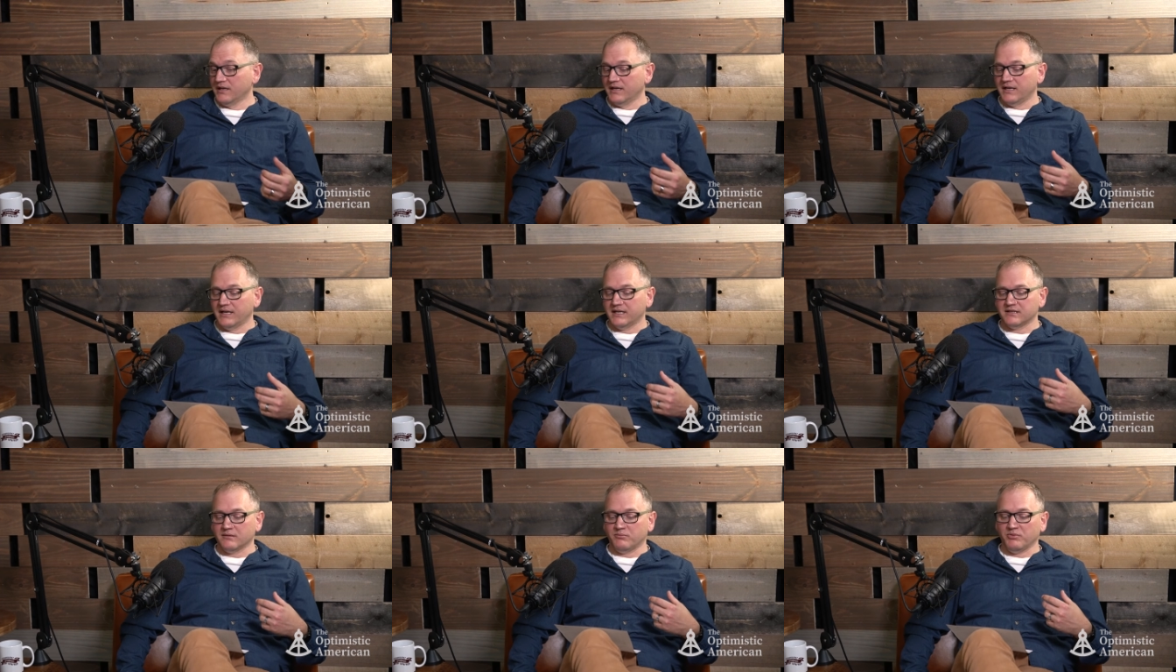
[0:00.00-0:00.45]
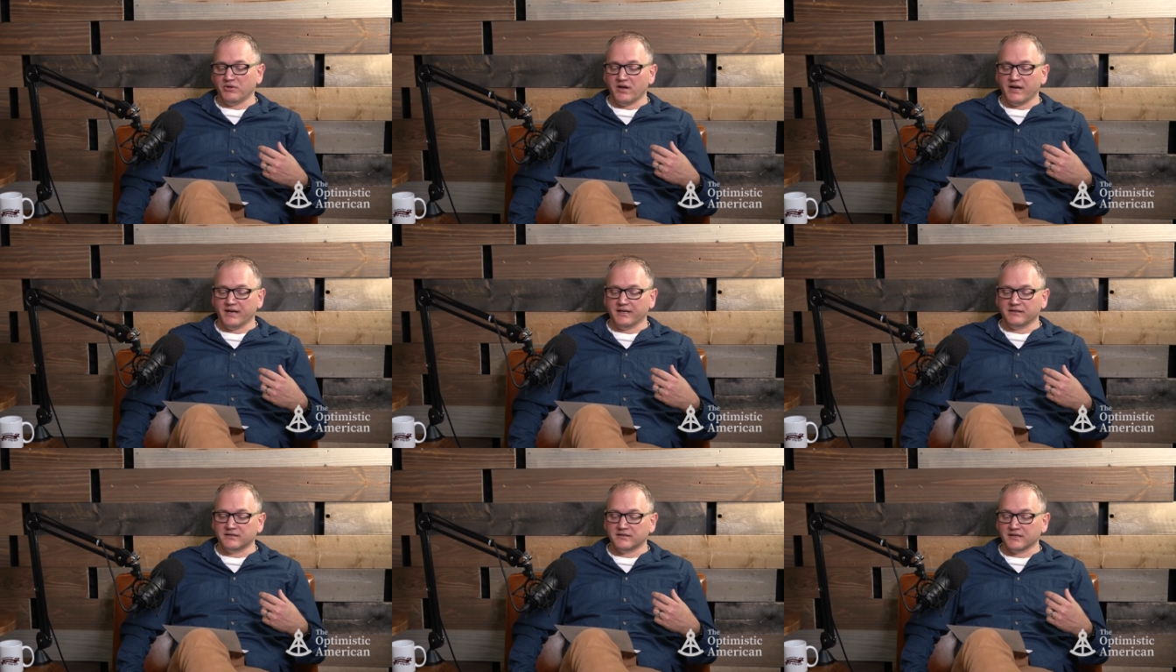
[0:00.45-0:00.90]
has
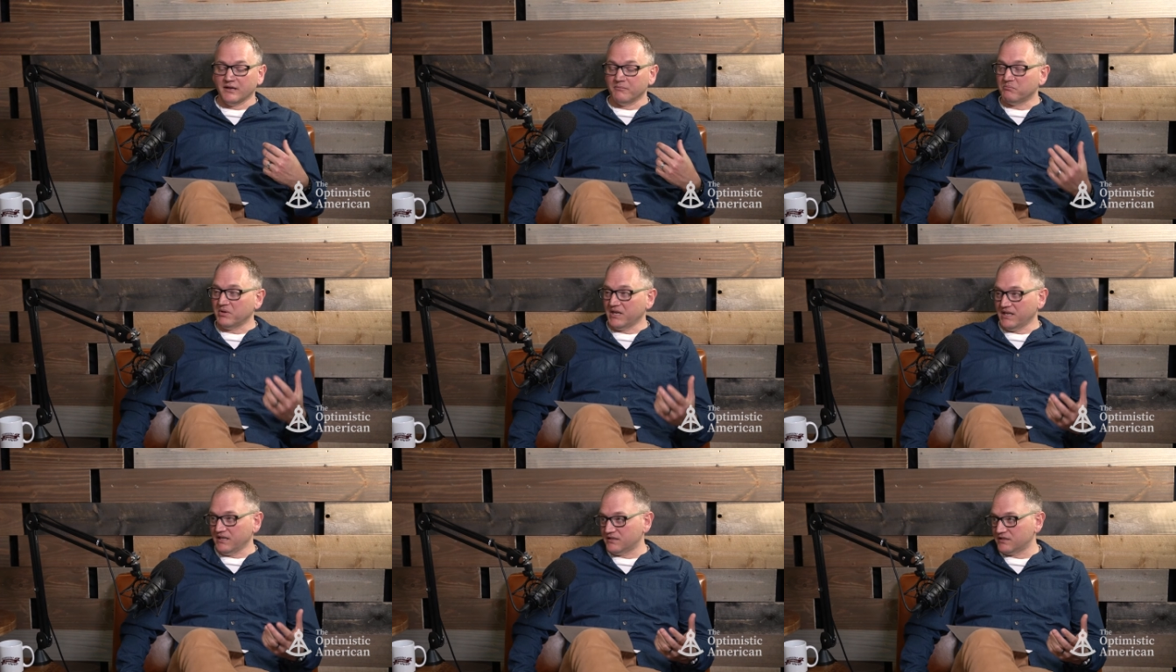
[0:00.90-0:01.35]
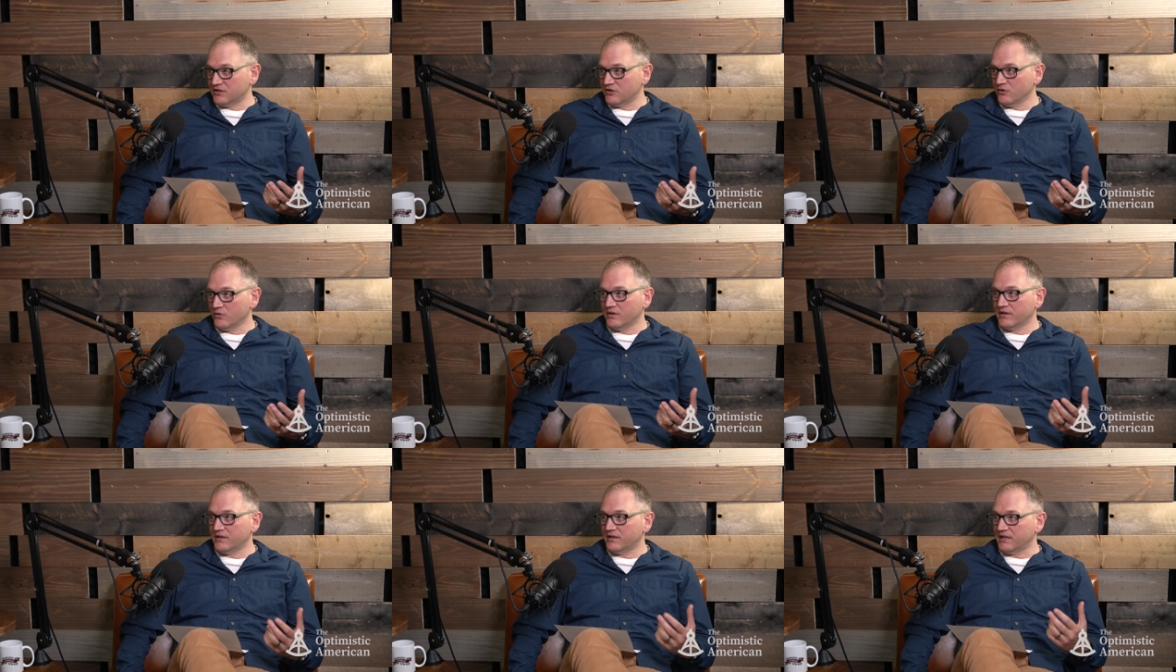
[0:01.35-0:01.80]
applied some piece
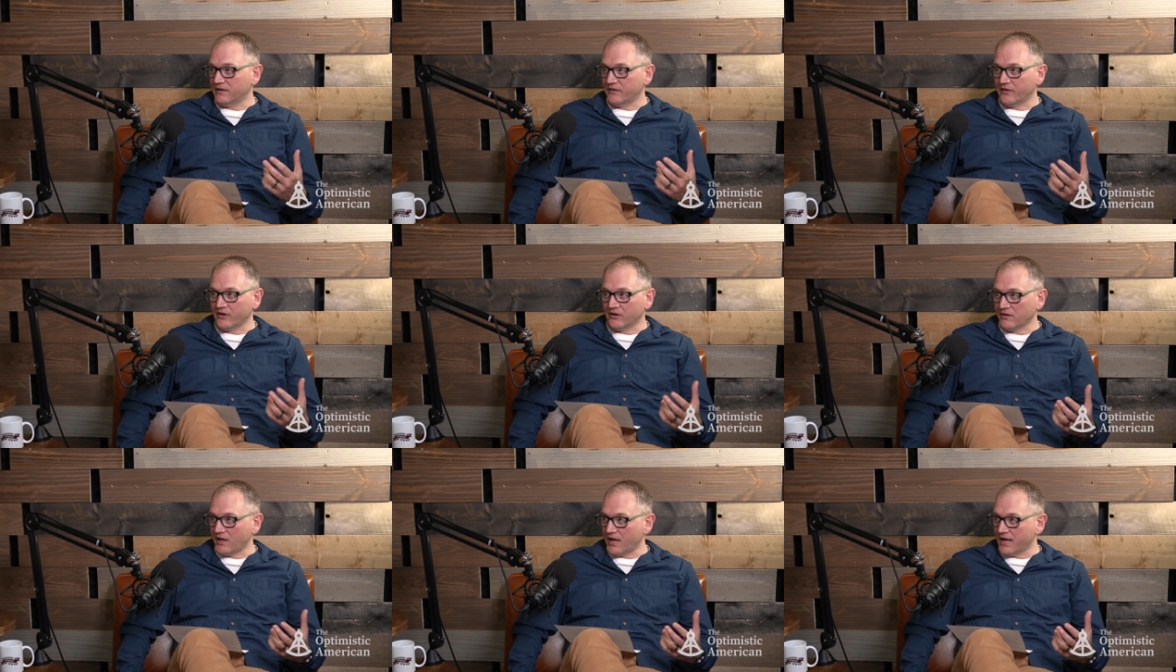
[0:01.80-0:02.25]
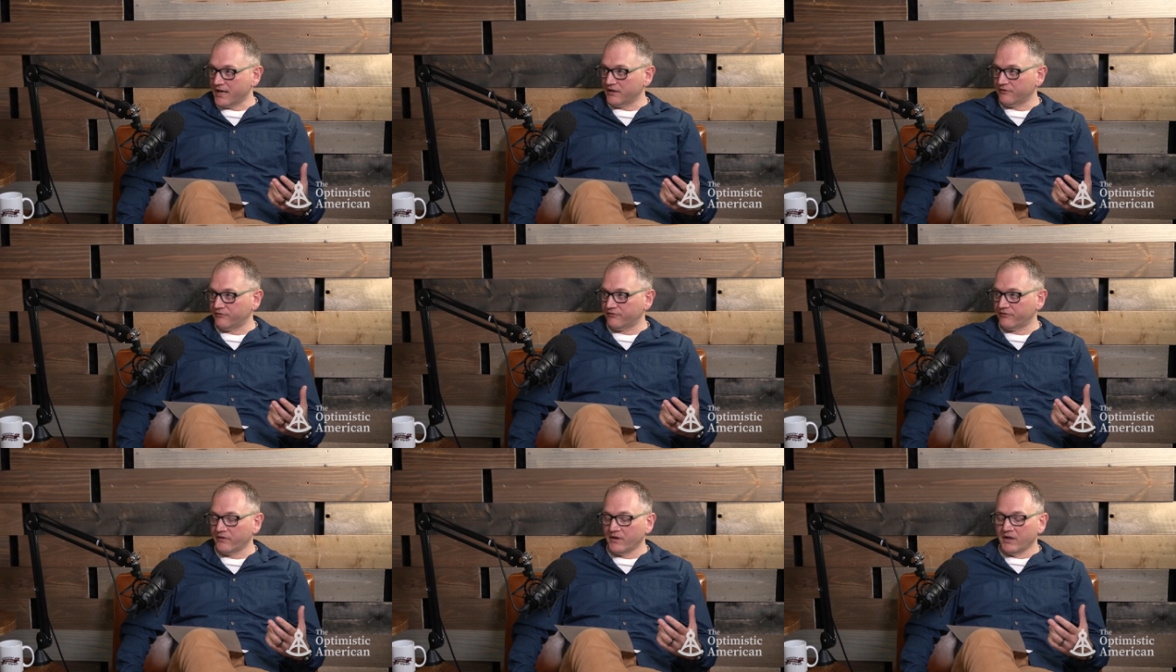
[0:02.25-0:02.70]
to it in their
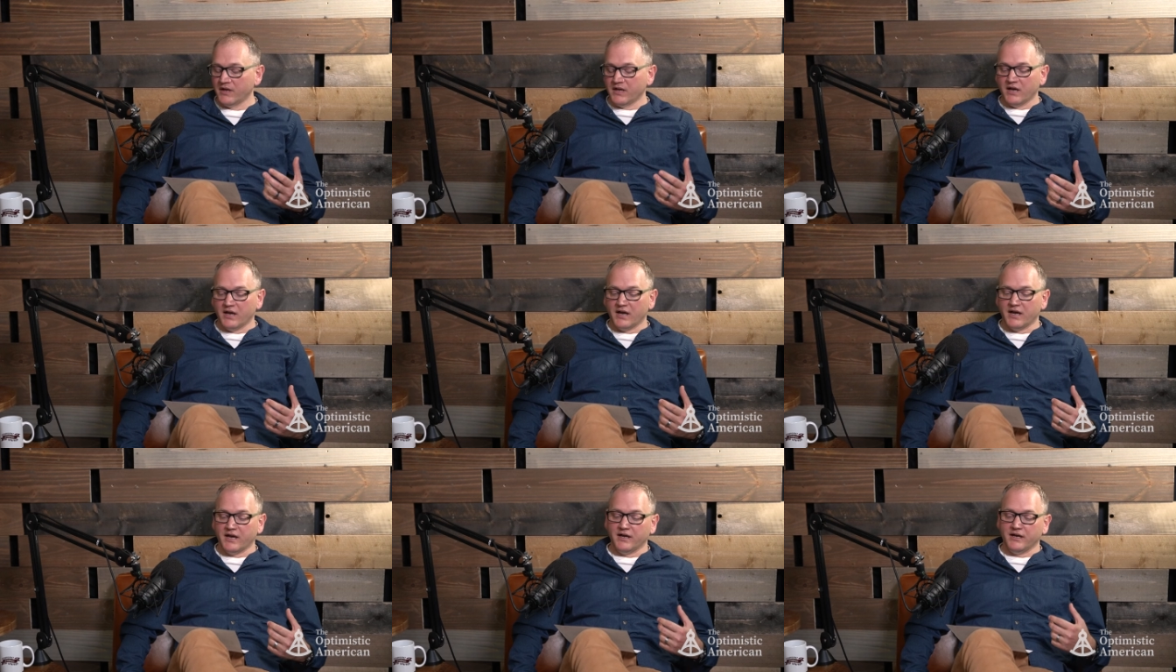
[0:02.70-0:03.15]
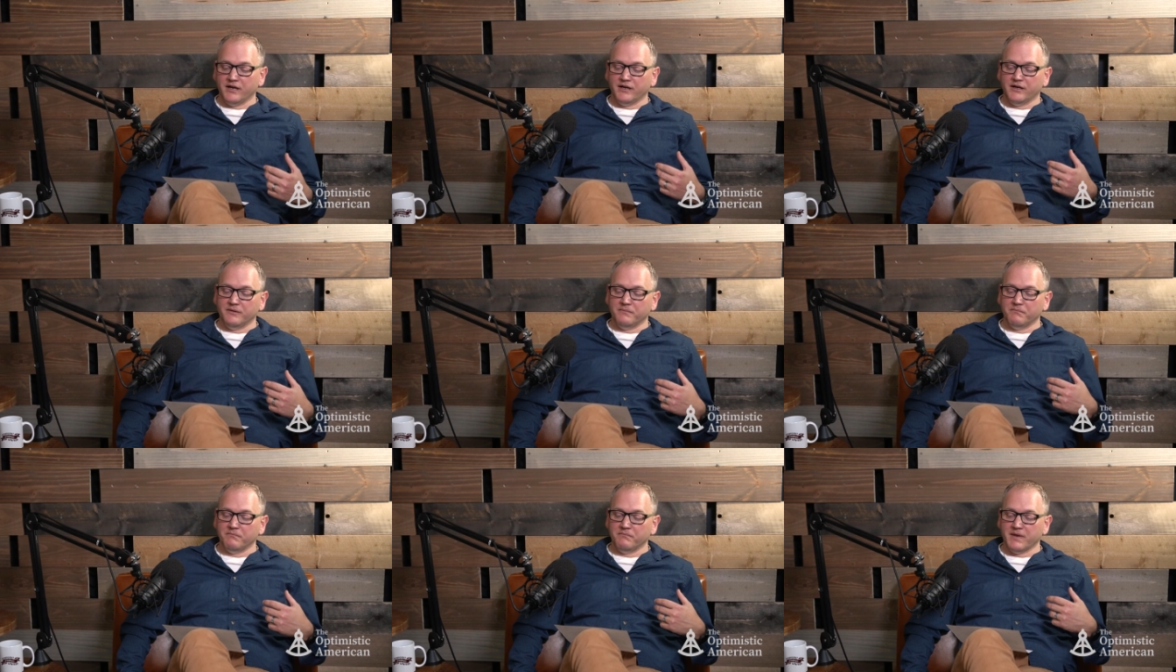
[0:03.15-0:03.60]
life.
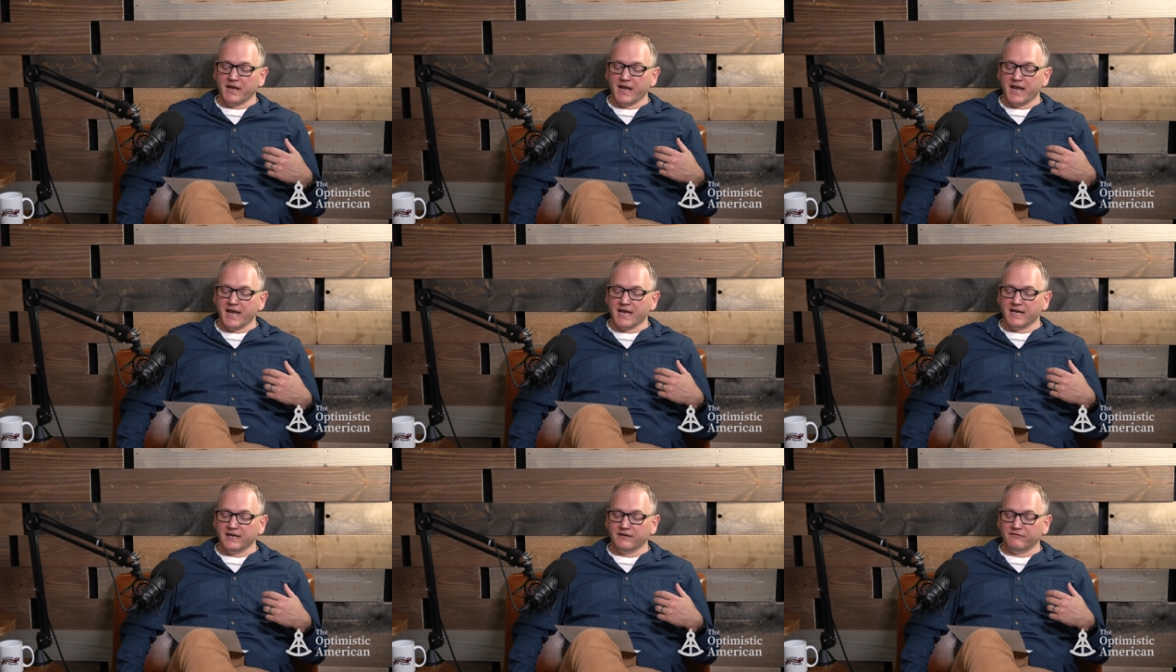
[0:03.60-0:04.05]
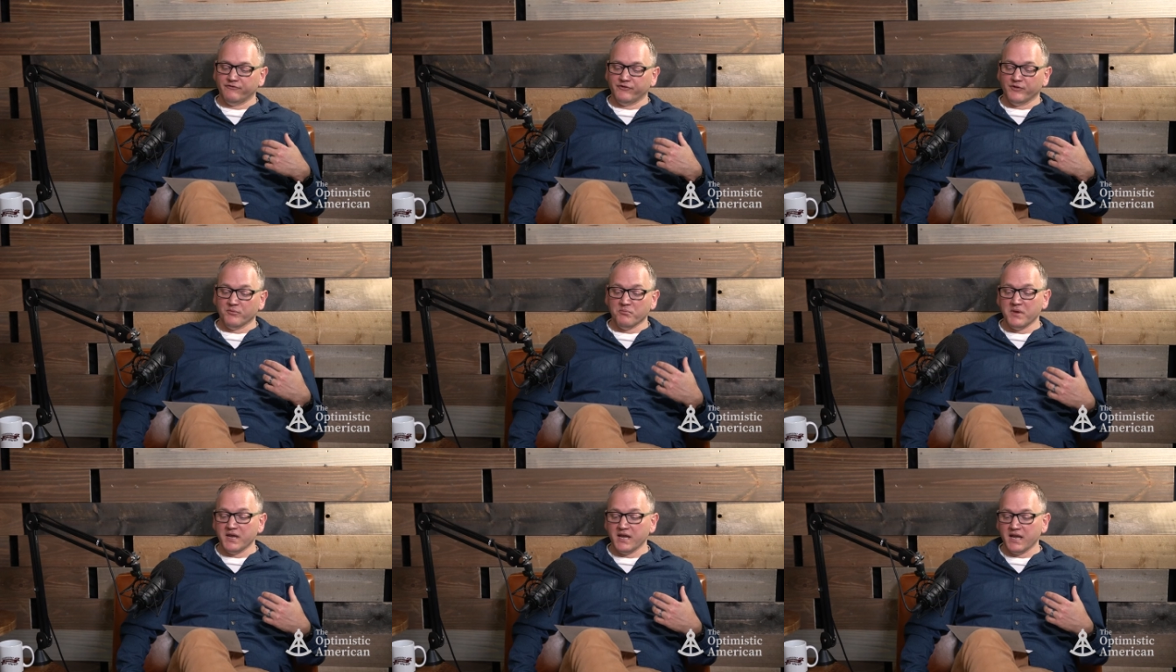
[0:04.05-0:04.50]
Um, and for
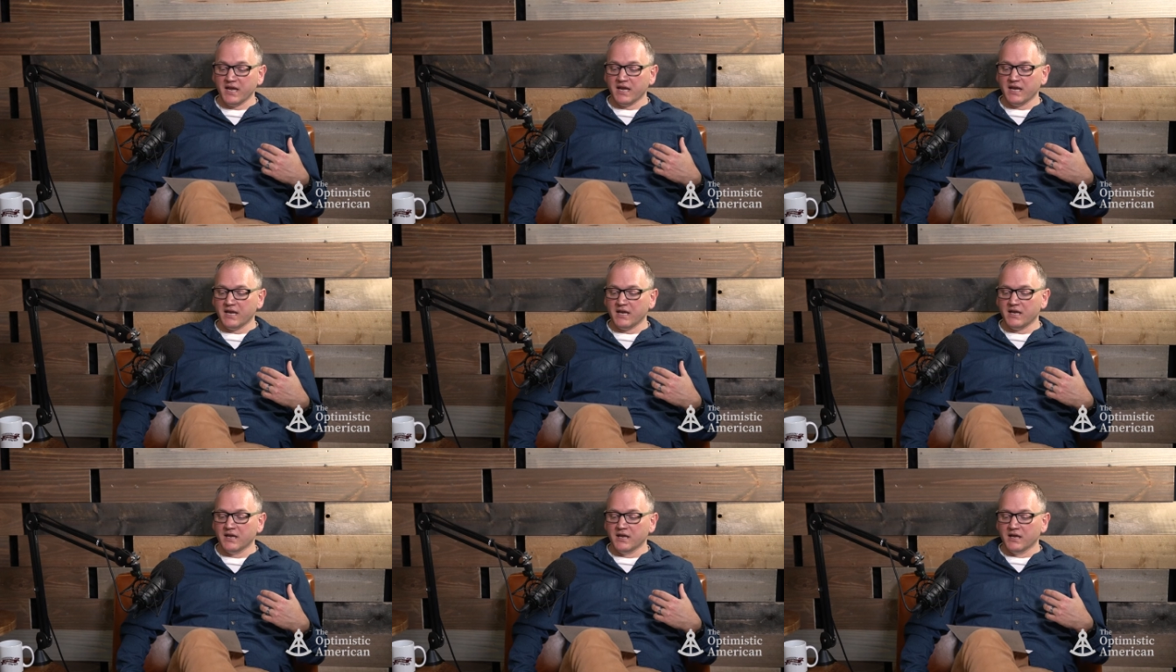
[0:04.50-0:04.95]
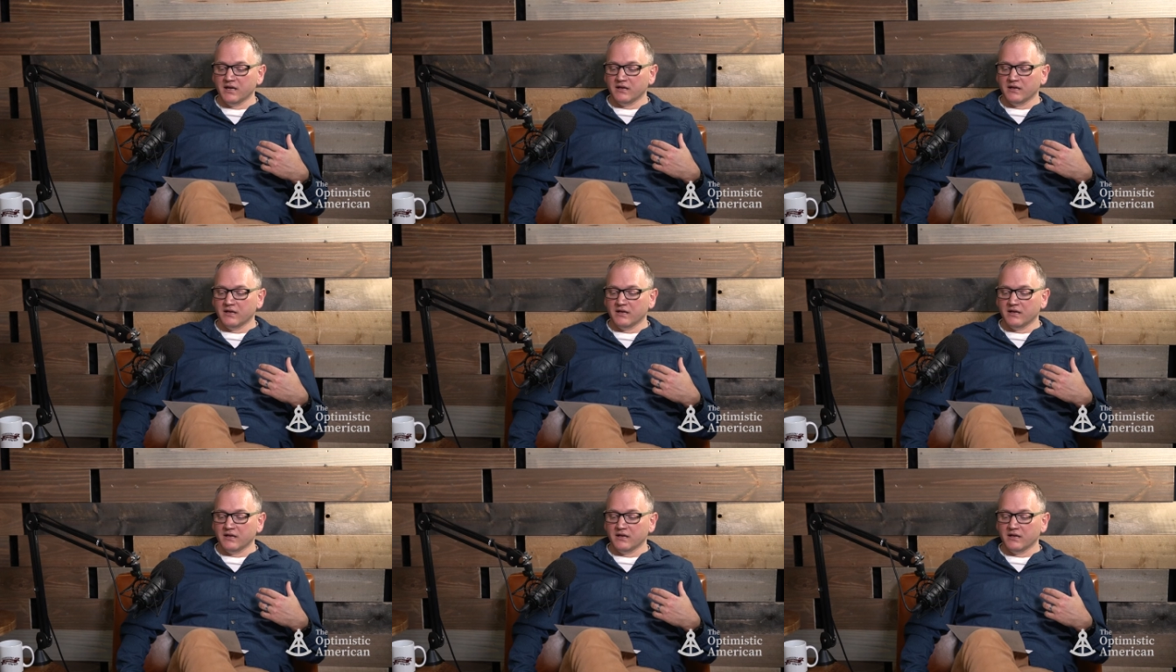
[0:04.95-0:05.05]
me,